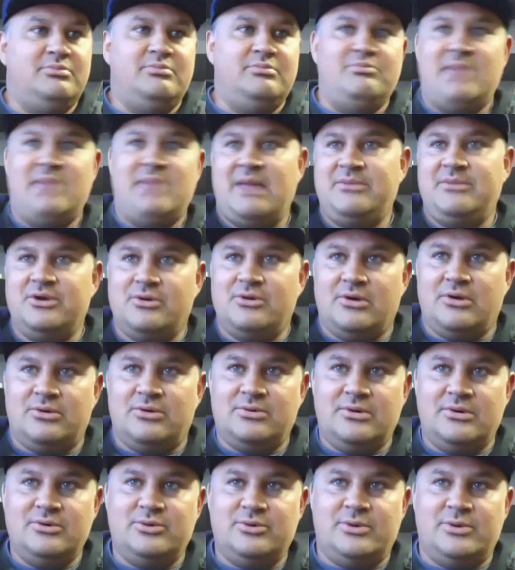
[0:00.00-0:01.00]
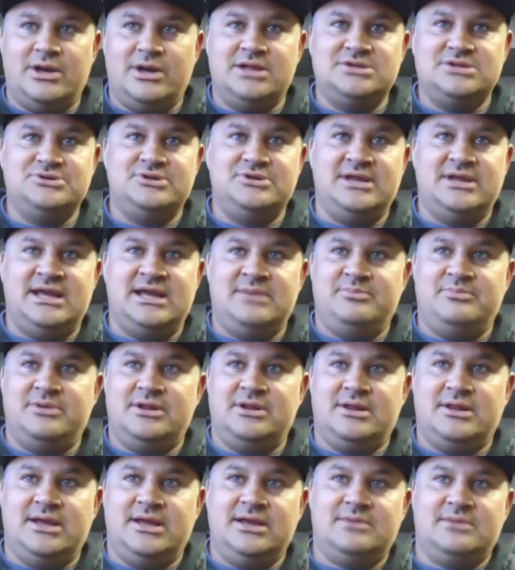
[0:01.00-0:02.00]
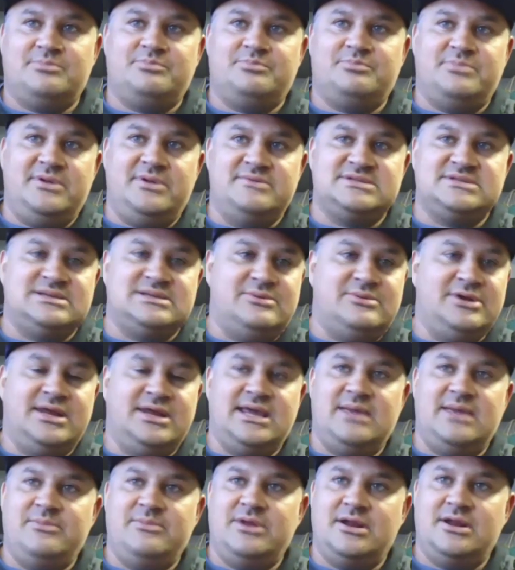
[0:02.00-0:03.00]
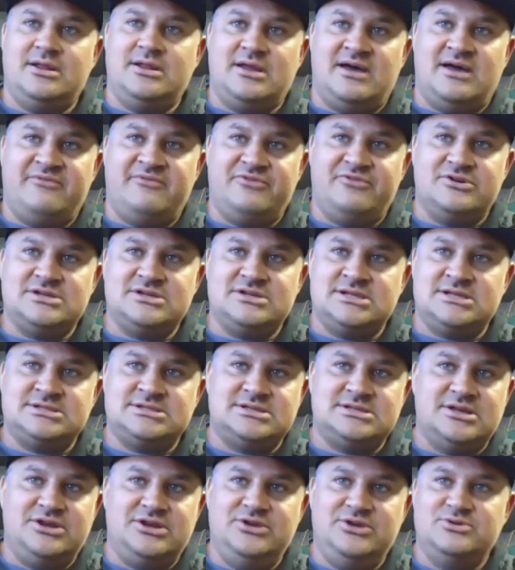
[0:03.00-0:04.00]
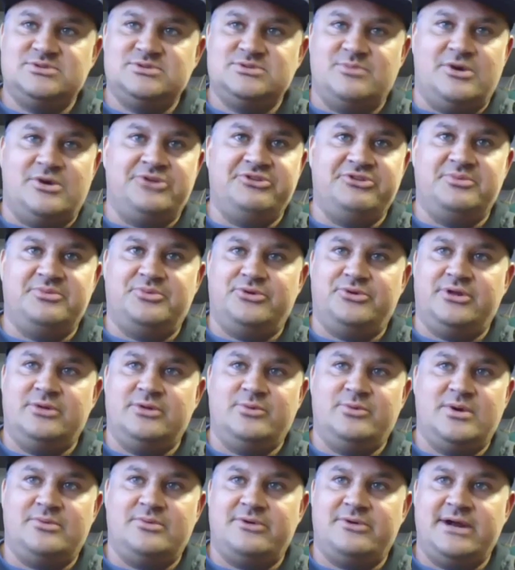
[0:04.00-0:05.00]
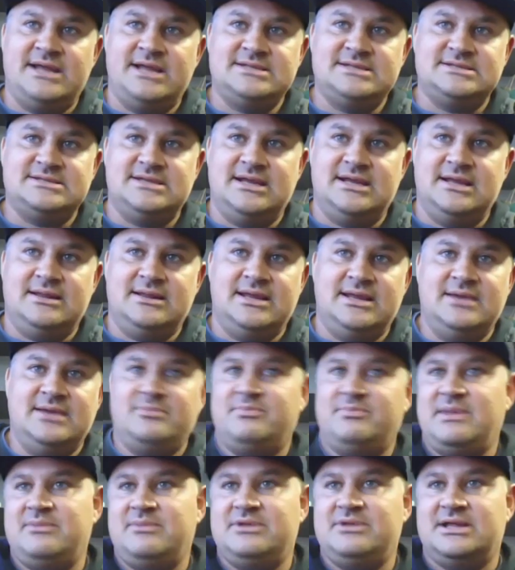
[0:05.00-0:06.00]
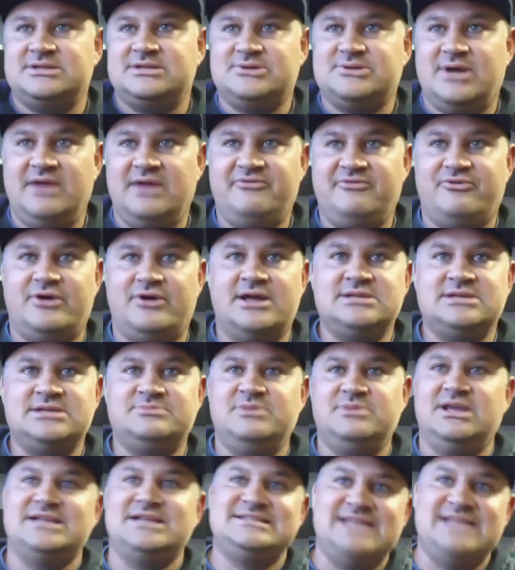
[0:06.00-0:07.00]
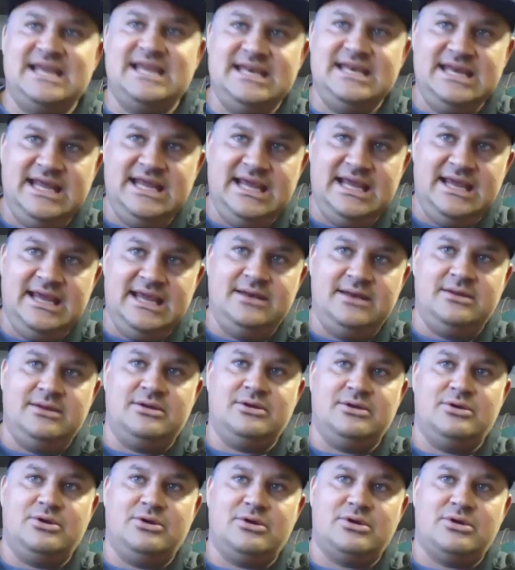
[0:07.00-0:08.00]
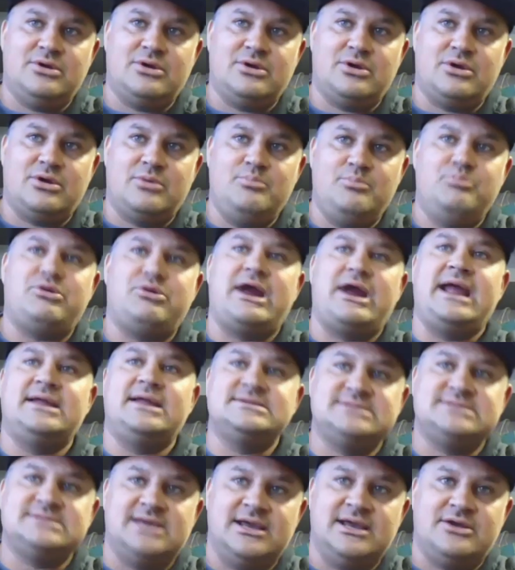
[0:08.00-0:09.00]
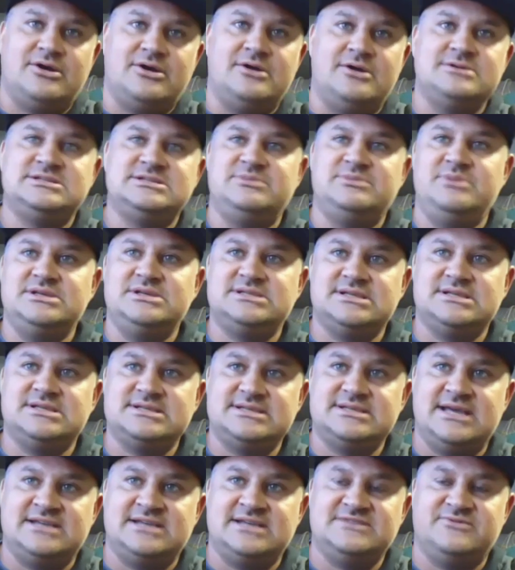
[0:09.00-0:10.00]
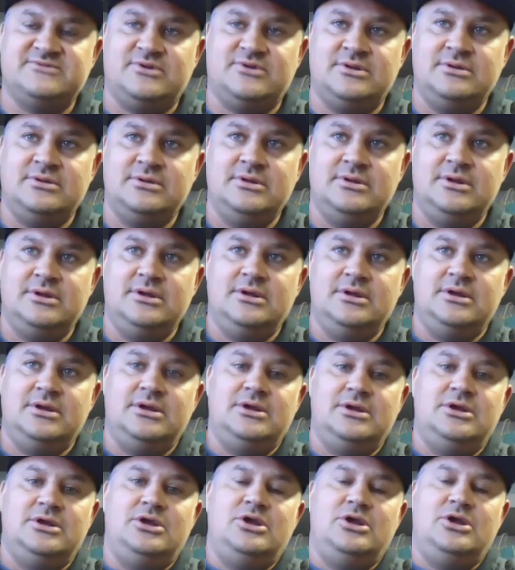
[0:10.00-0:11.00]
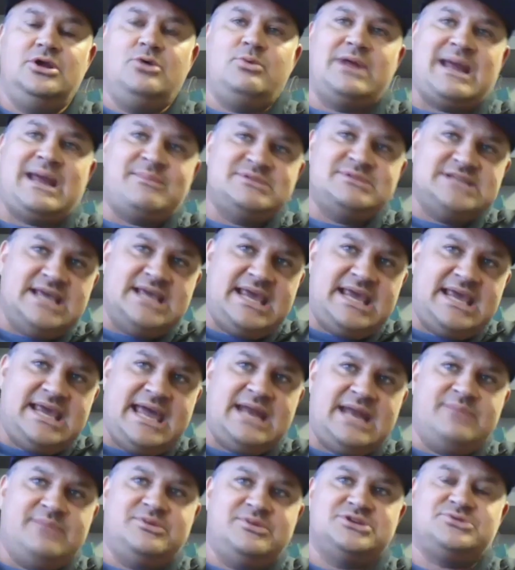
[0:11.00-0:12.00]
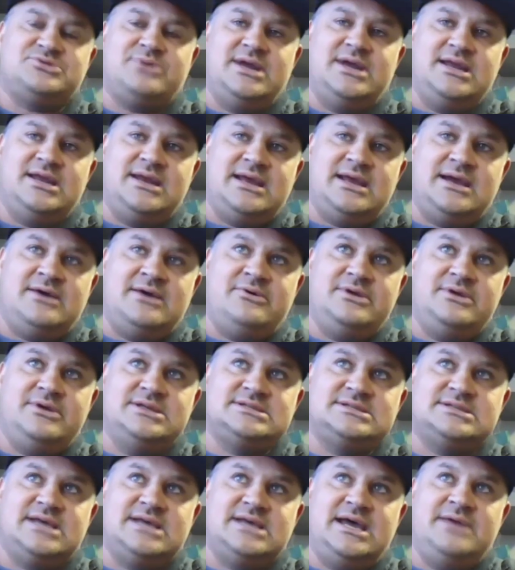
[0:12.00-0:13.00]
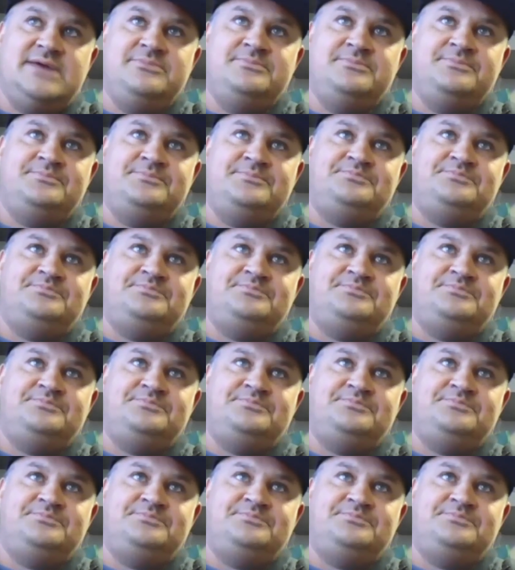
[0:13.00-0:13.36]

maybe Grown Rogue would want to do that, but if someone came in and offers us a huge multiple on where we're at today, maybe that's great for us because they need brands like ours to be successful. What happens in cannabis right now is that